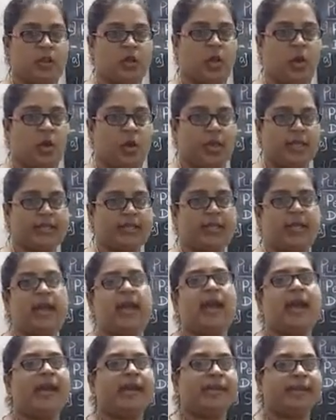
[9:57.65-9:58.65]
called as
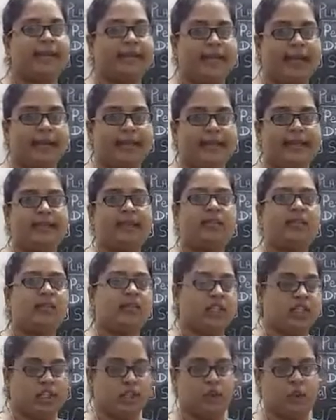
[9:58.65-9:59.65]
dead
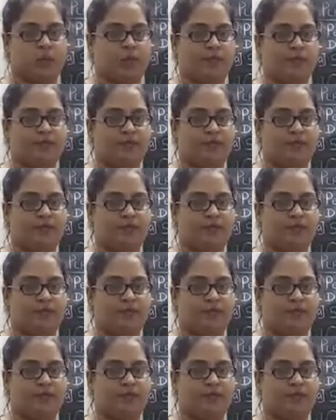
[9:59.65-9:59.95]
tissue.